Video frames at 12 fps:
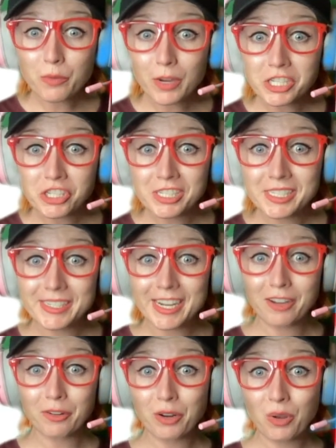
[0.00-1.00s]
questions
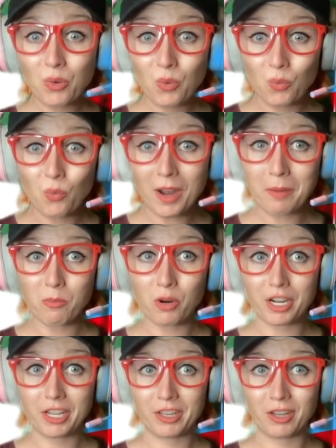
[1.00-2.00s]
down, one
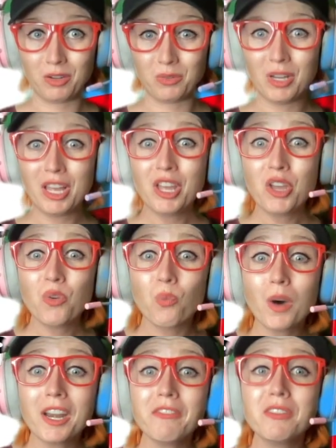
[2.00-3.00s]
more to go.
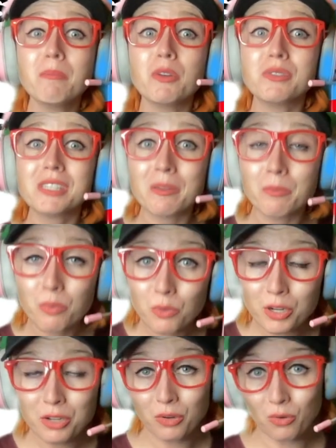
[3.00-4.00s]
One of the most
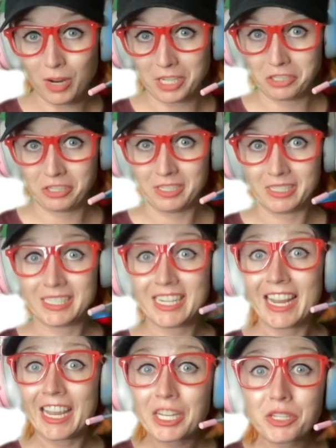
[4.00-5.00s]
important questions to
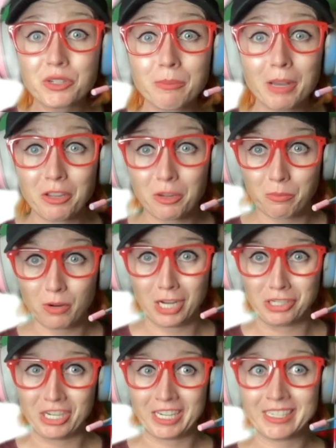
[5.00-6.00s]
answer about your
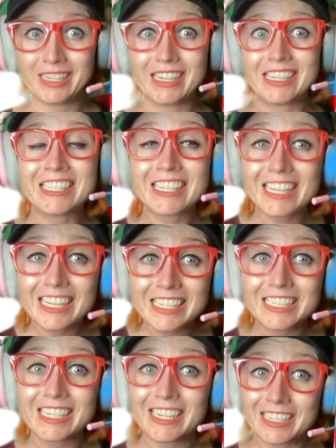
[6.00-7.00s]
project is
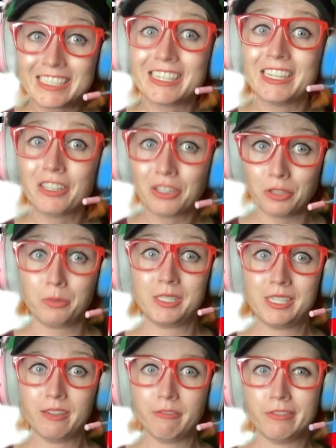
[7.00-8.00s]
Is it
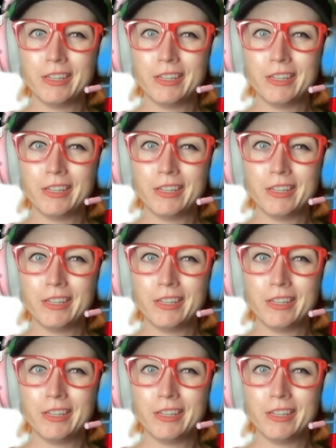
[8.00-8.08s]
inclusive?